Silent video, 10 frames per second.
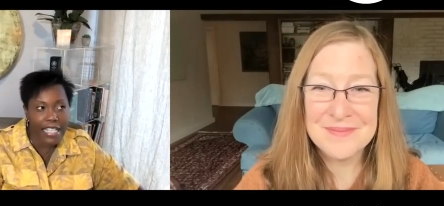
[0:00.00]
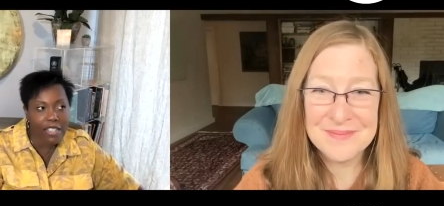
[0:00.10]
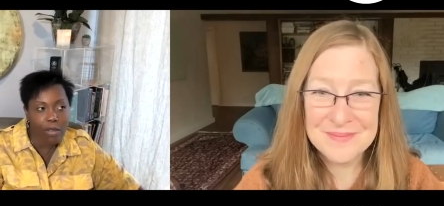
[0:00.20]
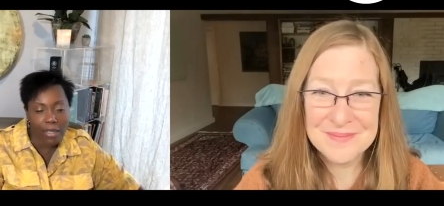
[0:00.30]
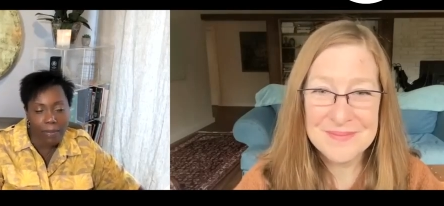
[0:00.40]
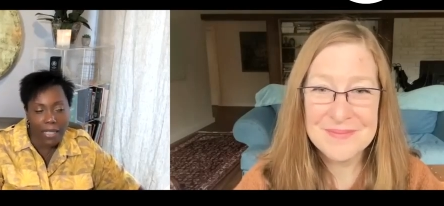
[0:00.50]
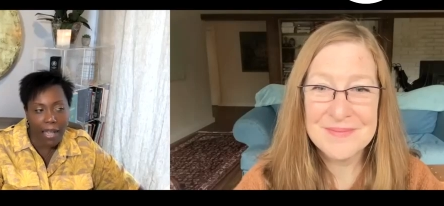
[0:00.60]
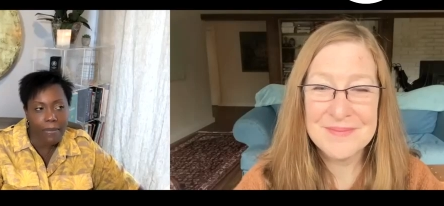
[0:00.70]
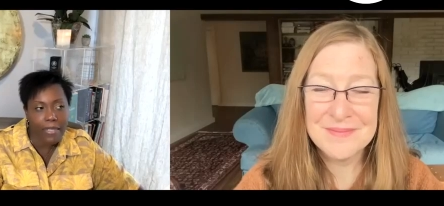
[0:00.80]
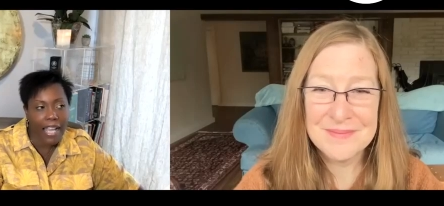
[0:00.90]
Speaker 1: And so
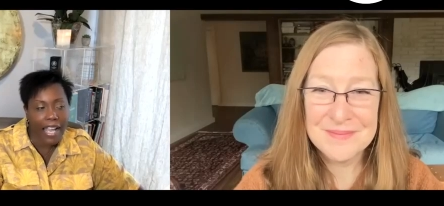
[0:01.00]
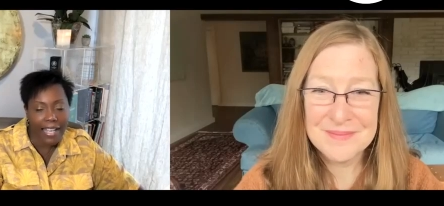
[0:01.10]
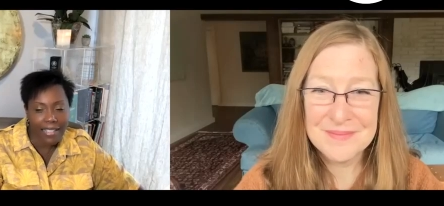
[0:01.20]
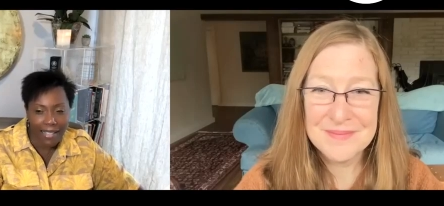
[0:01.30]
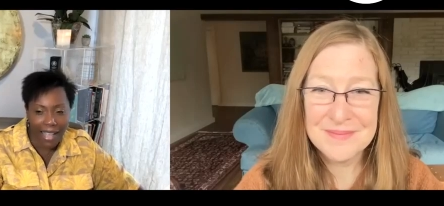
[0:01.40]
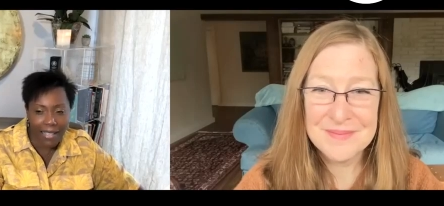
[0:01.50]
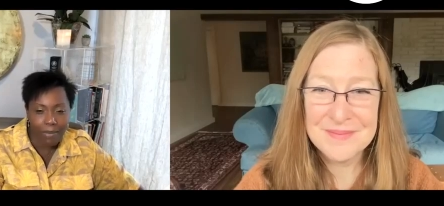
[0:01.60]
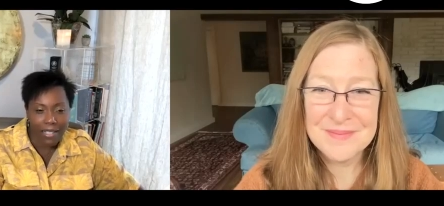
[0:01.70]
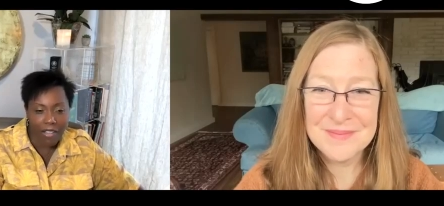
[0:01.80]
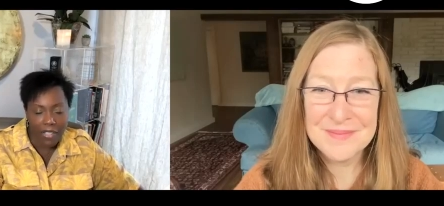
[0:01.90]
sometimes I just ask
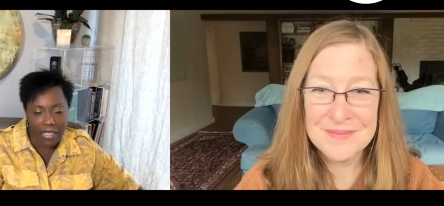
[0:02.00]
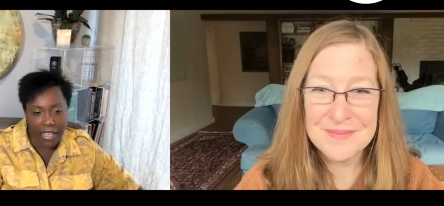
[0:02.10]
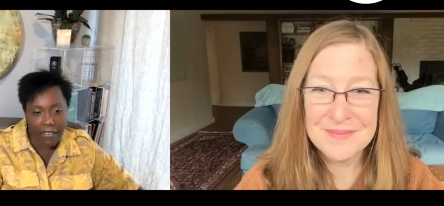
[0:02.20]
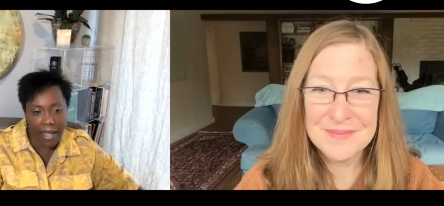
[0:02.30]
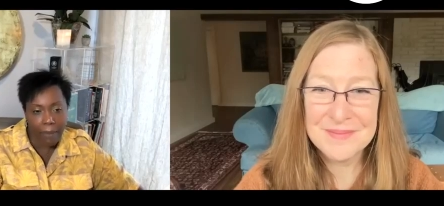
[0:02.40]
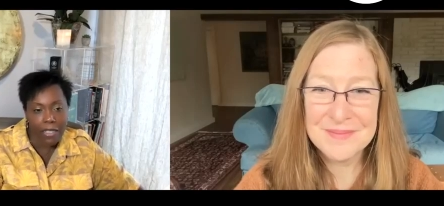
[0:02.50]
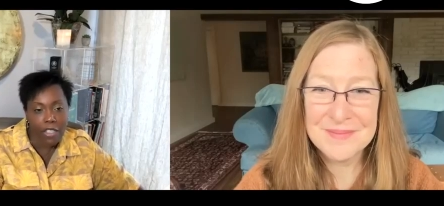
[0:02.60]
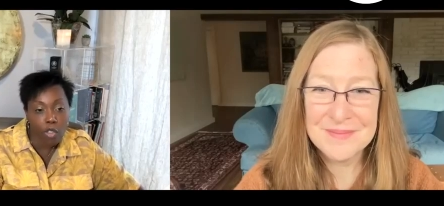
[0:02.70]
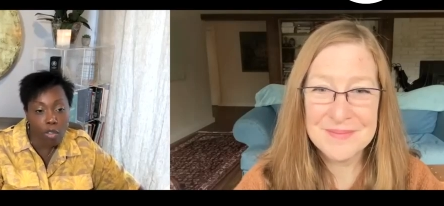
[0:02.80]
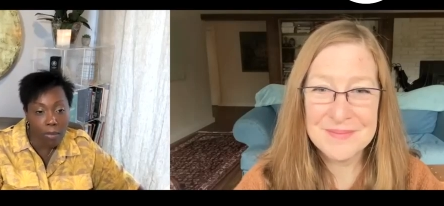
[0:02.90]
myself, is life happening
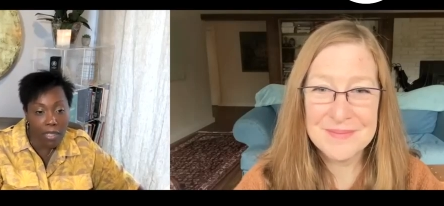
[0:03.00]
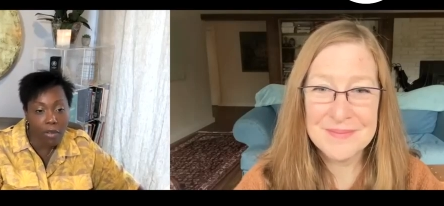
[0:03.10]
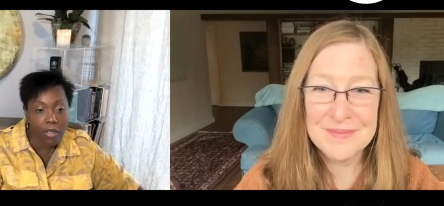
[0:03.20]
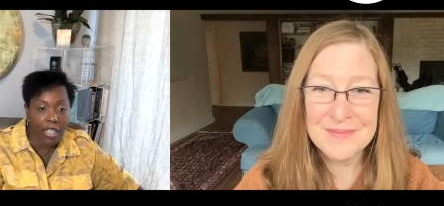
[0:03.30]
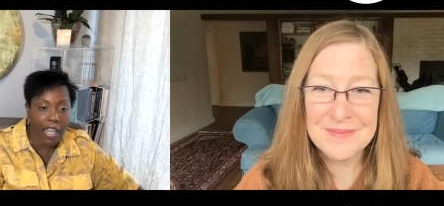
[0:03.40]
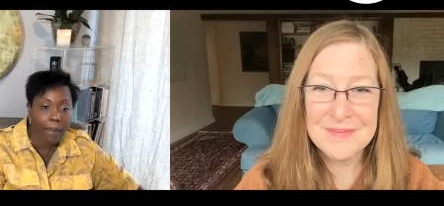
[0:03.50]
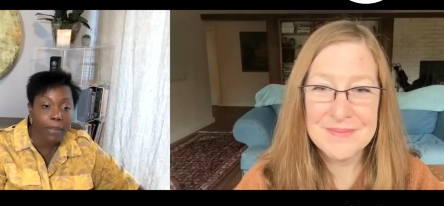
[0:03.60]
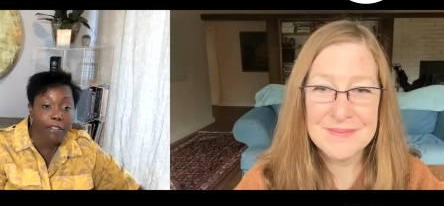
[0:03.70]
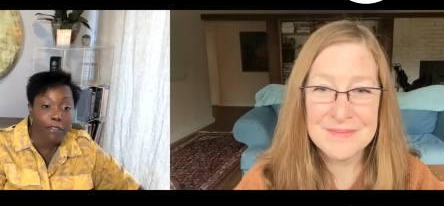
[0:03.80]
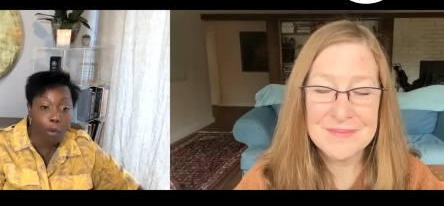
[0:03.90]
to me or is it
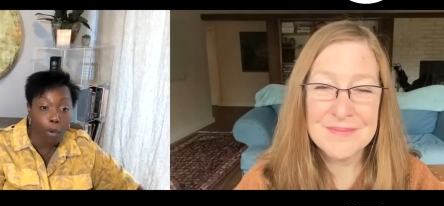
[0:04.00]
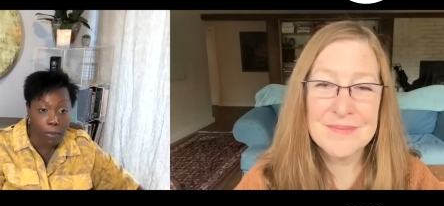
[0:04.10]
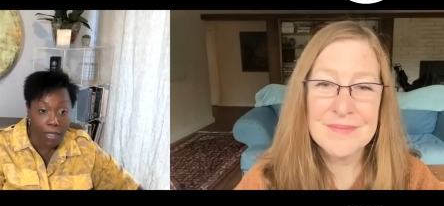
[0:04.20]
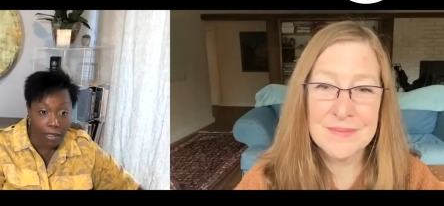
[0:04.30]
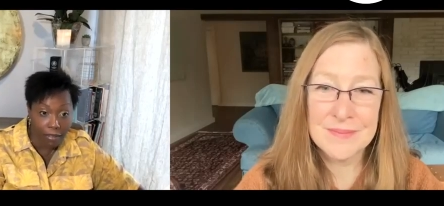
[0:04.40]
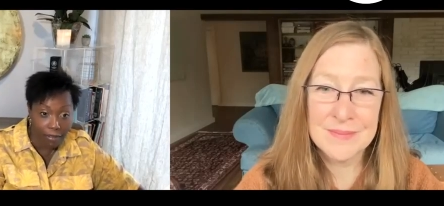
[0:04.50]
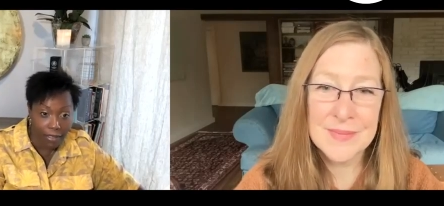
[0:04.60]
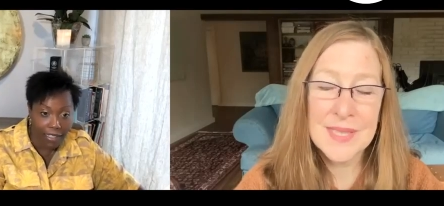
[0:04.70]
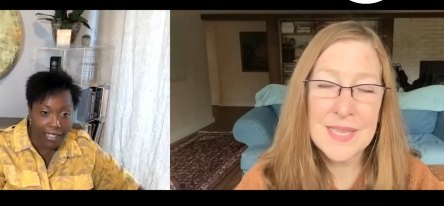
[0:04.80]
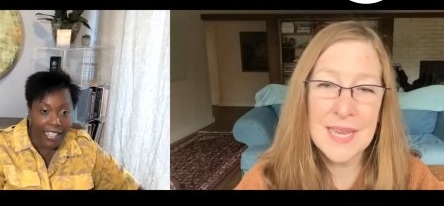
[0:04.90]
happening for me?
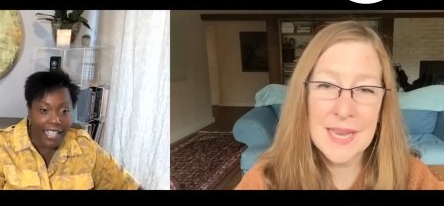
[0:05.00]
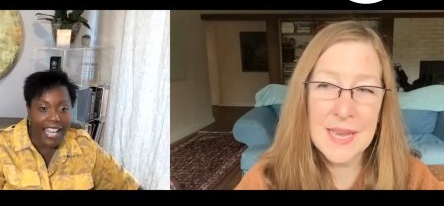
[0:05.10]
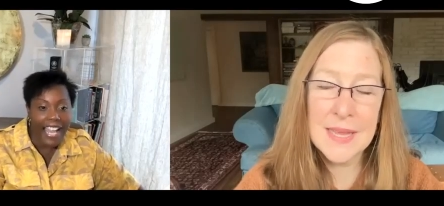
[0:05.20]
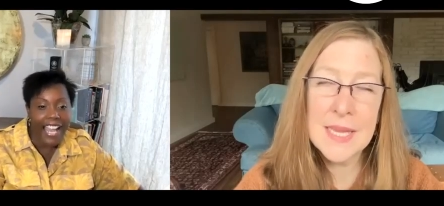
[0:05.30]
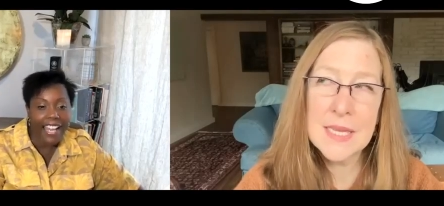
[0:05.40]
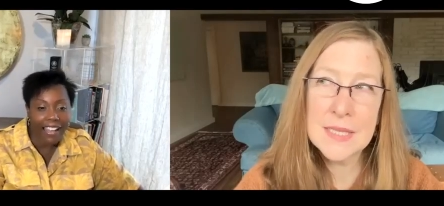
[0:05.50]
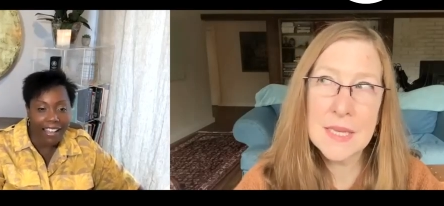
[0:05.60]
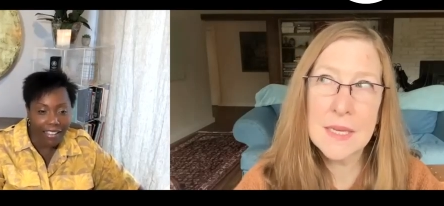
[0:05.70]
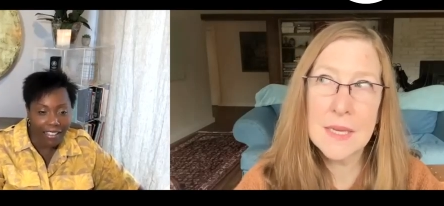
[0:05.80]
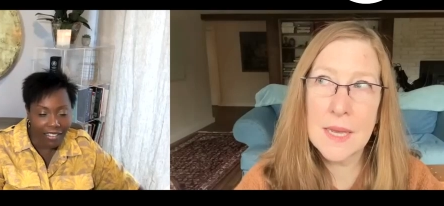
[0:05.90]
Speaker 2: Yeah. I think it's
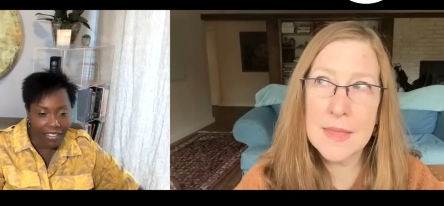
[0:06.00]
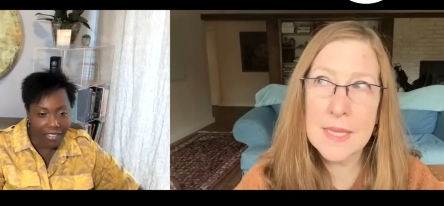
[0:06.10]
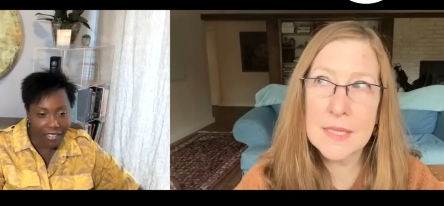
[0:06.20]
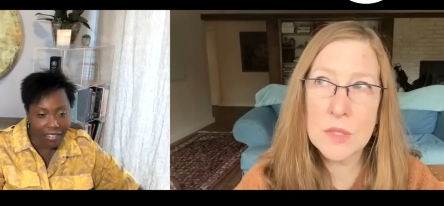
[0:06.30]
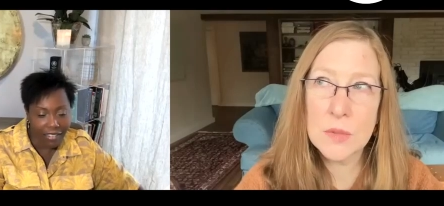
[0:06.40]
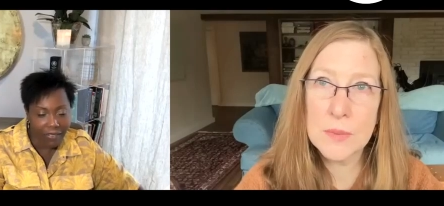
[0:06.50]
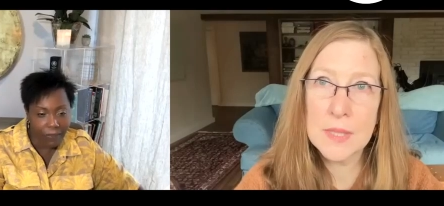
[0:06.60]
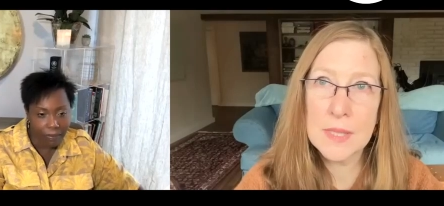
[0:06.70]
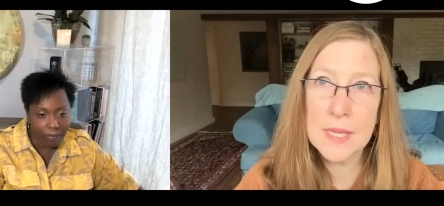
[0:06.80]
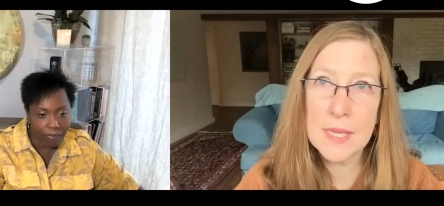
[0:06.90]
a, I think it's a
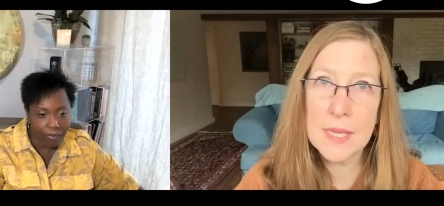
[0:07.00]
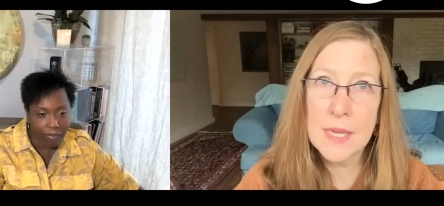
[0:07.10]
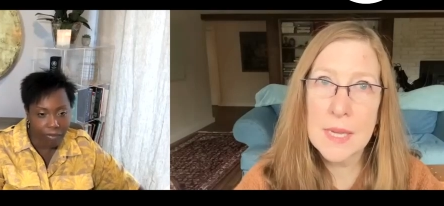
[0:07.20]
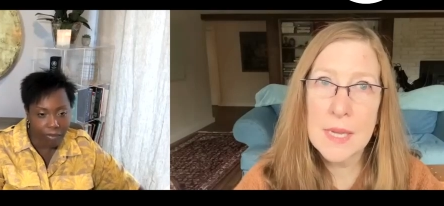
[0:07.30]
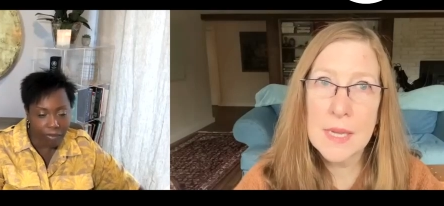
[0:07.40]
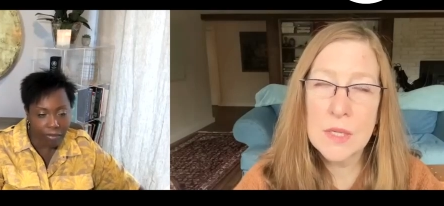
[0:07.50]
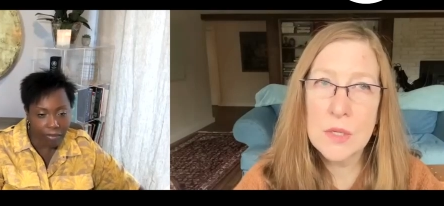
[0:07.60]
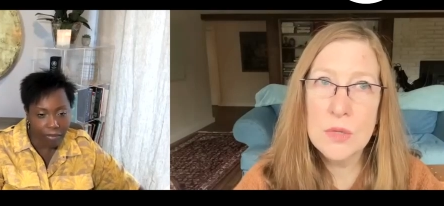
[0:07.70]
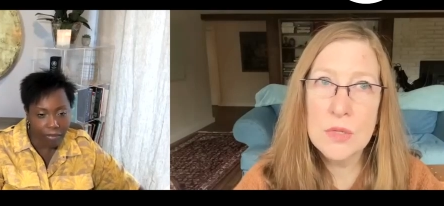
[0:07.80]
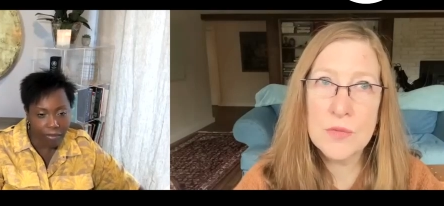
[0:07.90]
really,
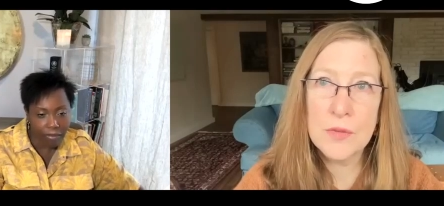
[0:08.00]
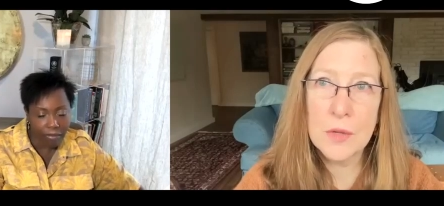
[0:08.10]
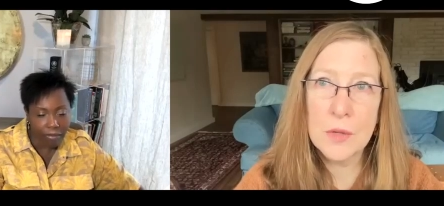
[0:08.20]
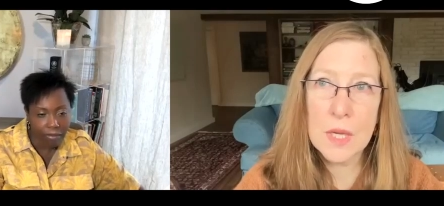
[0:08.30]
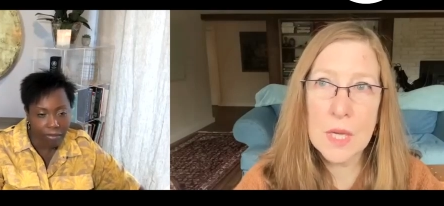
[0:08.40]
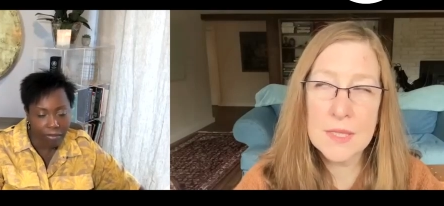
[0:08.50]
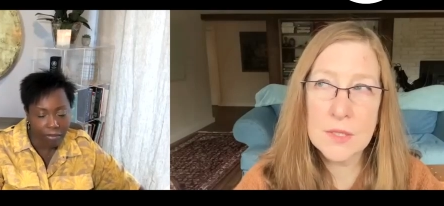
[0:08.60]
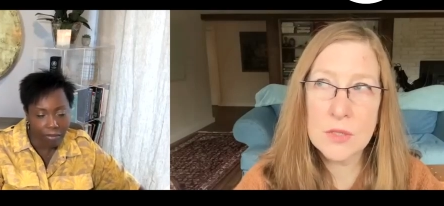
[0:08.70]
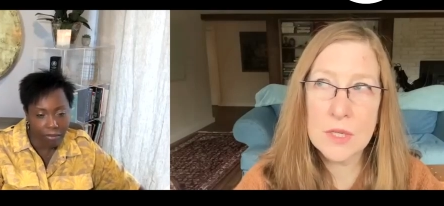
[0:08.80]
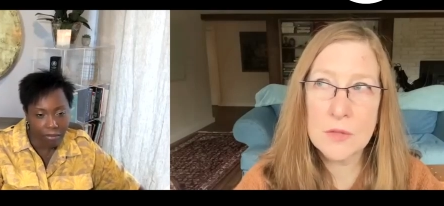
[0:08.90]
useful
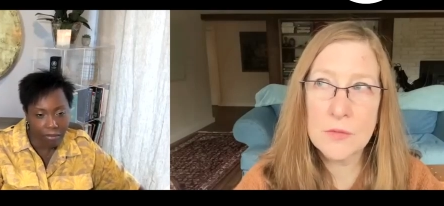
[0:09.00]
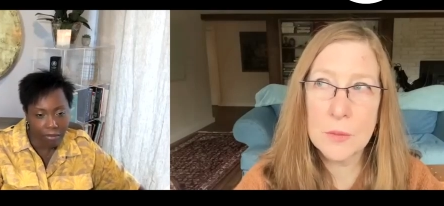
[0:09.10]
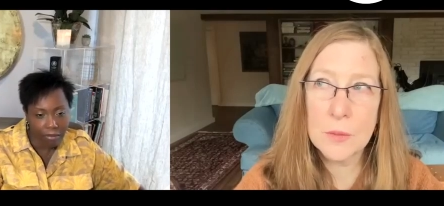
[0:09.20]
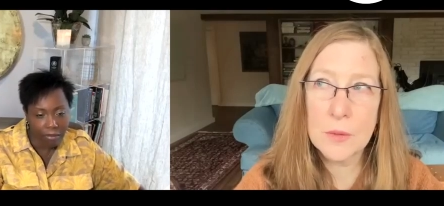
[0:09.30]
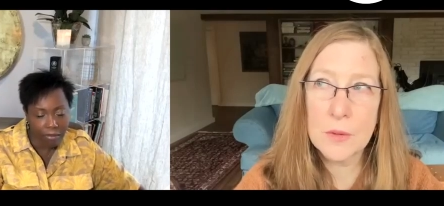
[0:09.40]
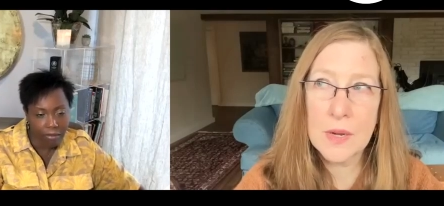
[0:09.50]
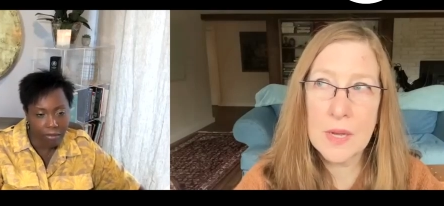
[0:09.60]
construct for